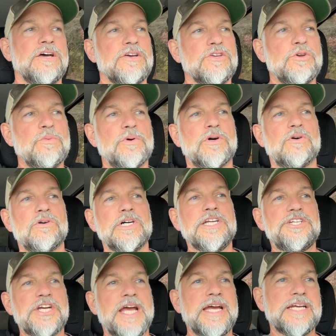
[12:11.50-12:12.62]
You will only
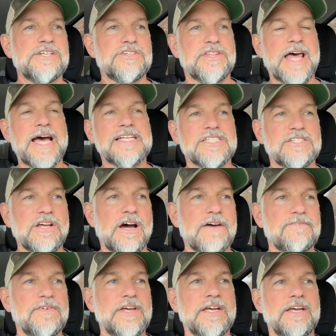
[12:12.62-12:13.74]
change that stuff
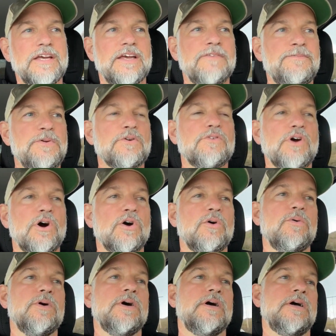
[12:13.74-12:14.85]
if you
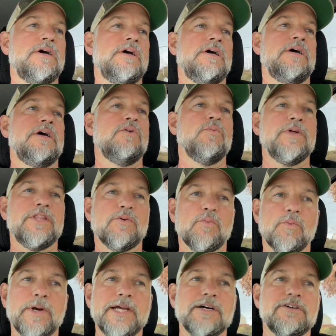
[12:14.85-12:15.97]
go with a
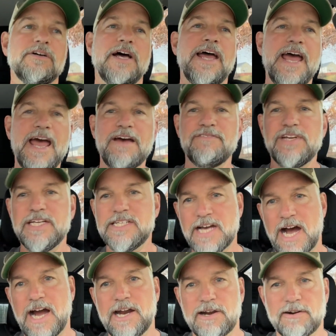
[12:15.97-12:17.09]
real heavy
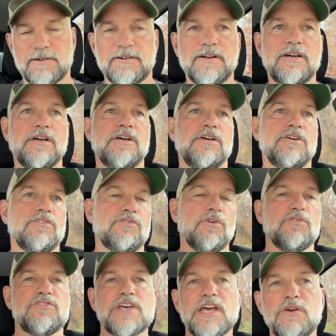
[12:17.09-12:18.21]
tire. So
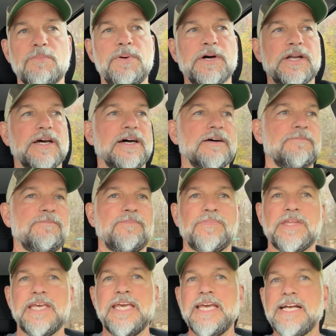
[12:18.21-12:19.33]
say you put a
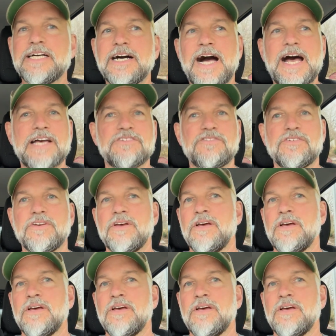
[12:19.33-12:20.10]
E-Class